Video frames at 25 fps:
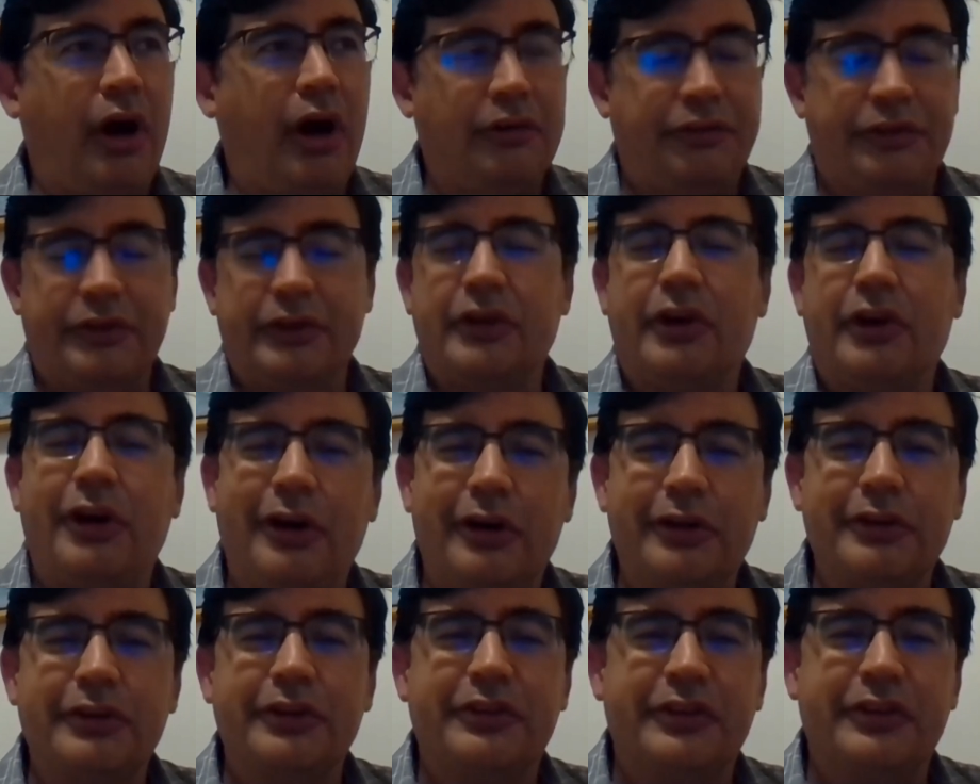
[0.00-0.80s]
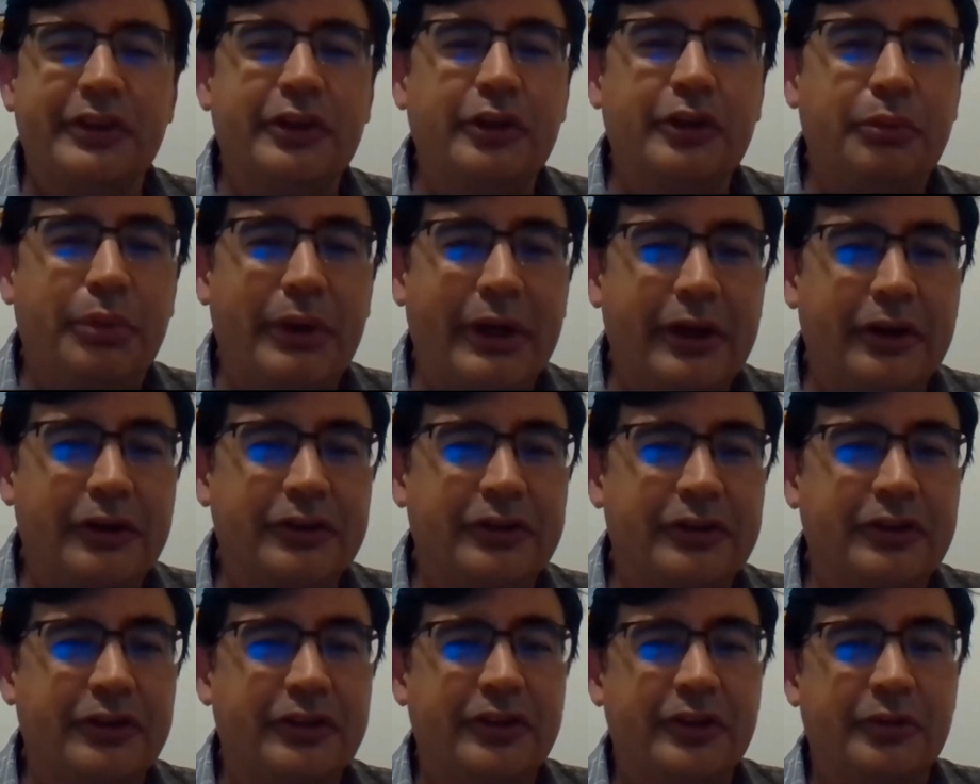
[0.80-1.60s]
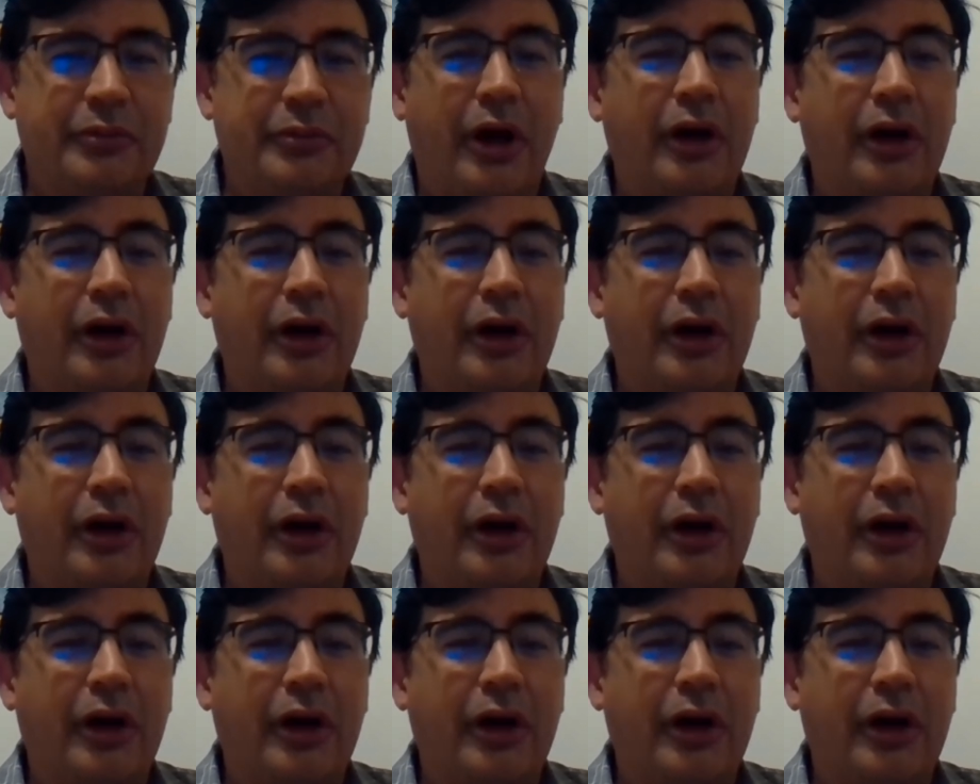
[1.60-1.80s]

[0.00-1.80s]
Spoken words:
often called a single-payer system,